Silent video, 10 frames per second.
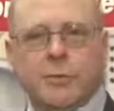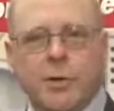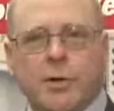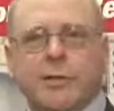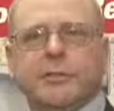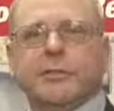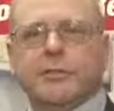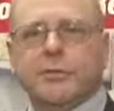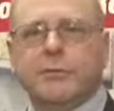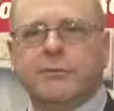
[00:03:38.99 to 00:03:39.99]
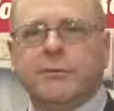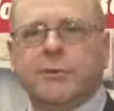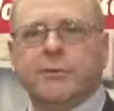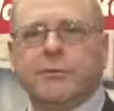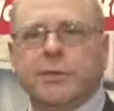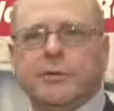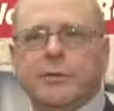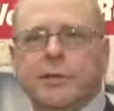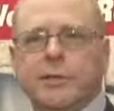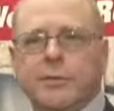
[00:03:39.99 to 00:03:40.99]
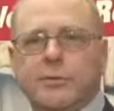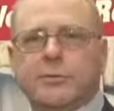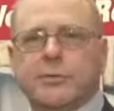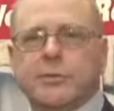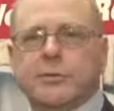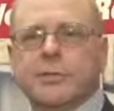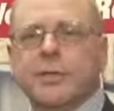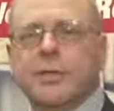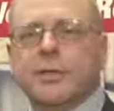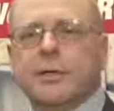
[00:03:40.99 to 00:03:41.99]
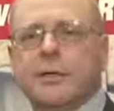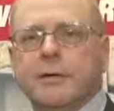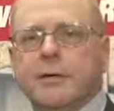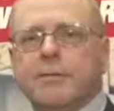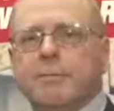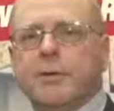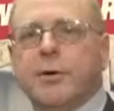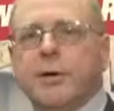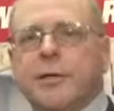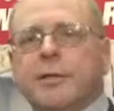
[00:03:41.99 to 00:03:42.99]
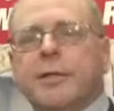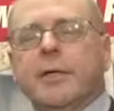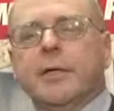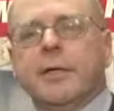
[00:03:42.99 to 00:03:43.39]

drawings and so forth with users of the product,